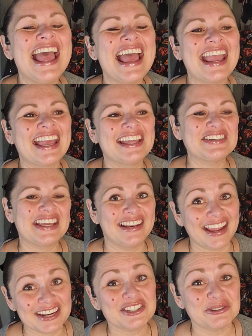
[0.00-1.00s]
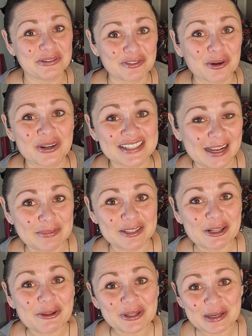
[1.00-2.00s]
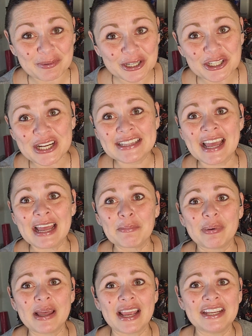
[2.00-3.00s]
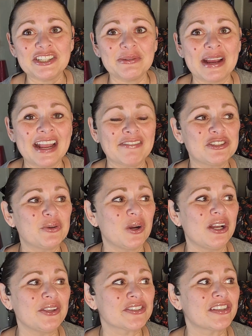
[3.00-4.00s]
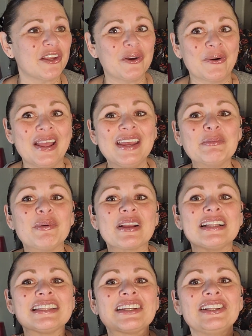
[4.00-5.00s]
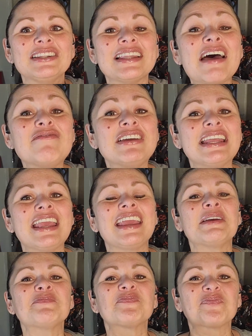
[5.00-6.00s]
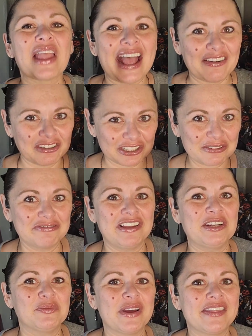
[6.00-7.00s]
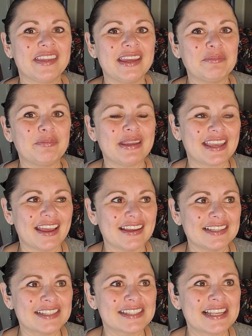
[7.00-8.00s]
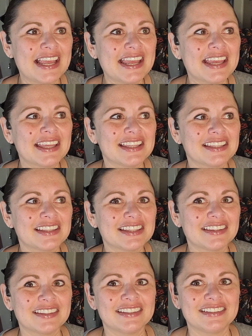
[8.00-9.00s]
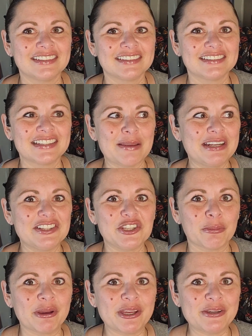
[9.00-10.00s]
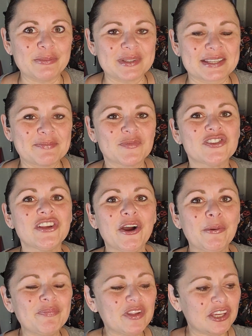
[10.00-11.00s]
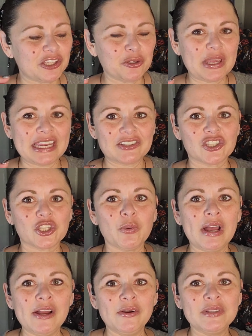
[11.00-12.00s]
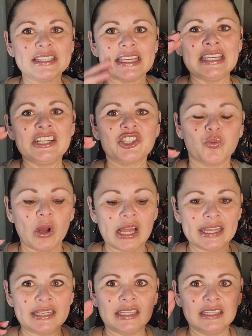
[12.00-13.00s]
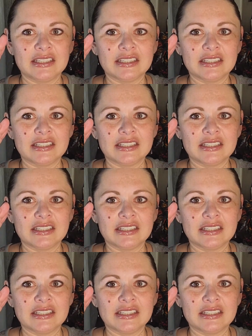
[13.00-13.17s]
And I do, of course, absolutely appreciate that. But I do have to also bring a little levity, have a little fun with it because, I mean, it's your boobs. So you get squoze each one